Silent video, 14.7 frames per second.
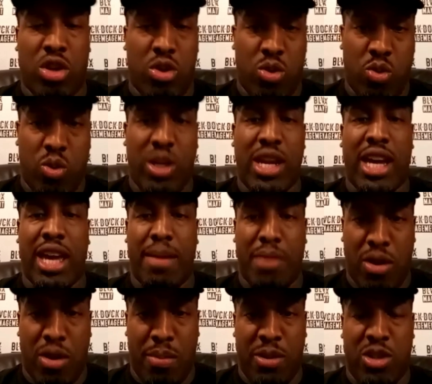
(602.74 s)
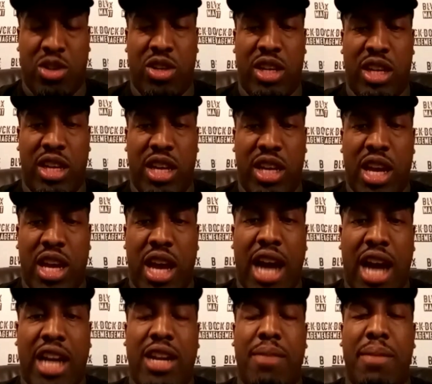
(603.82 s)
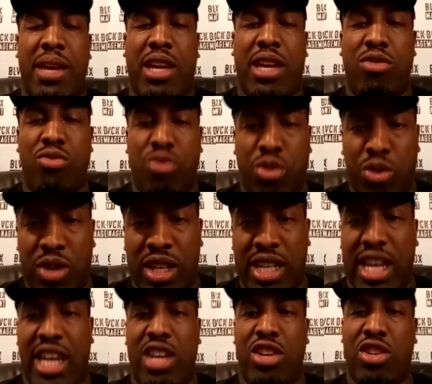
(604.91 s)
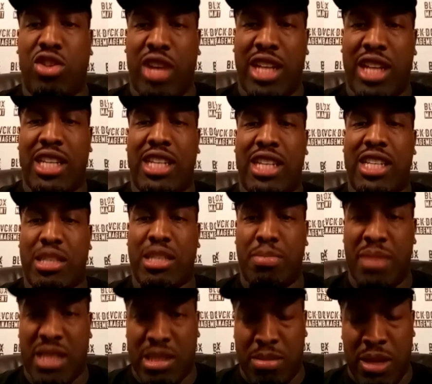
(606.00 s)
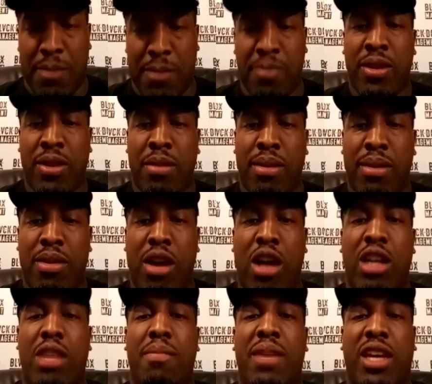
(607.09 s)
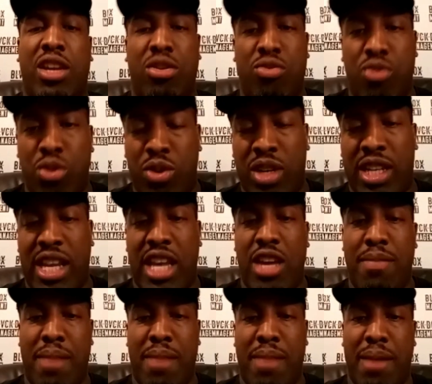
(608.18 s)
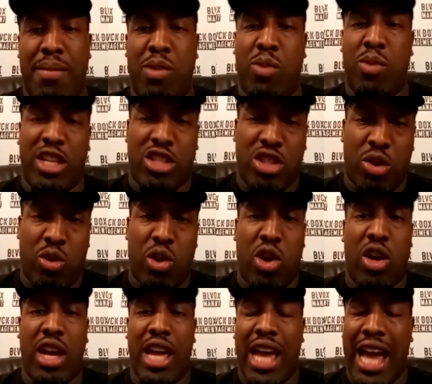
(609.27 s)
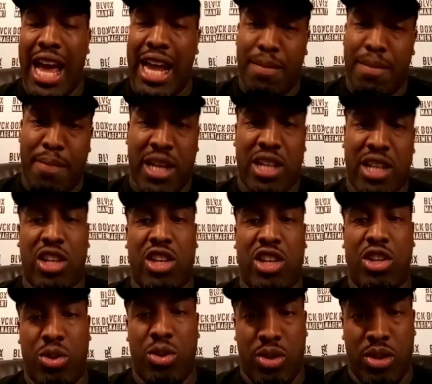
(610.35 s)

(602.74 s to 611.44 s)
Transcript: when I get my opportunity. I'm going to make you rue the day you tried to dismiss me. I'm going to make you rue the day you made me wait so long at the back of the queue.